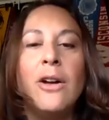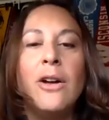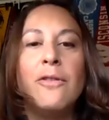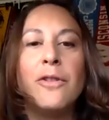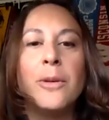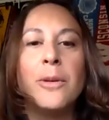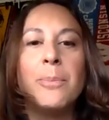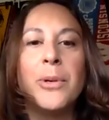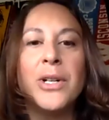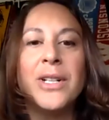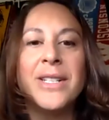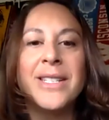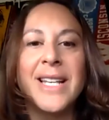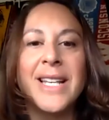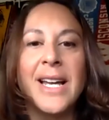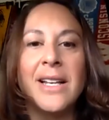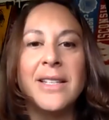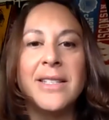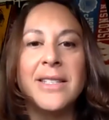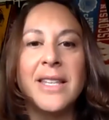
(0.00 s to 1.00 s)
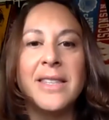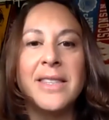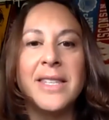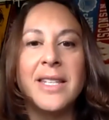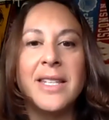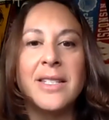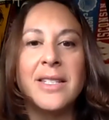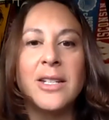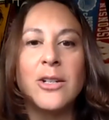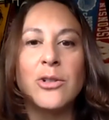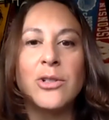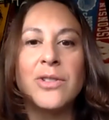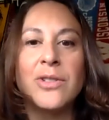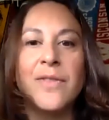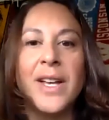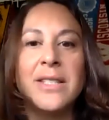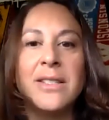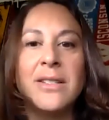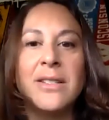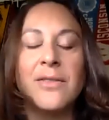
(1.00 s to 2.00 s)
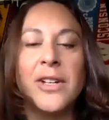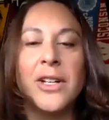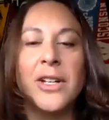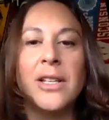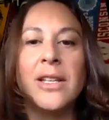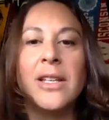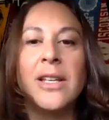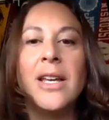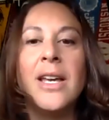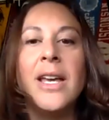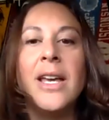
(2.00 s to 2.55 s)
for book sales at this year's festival.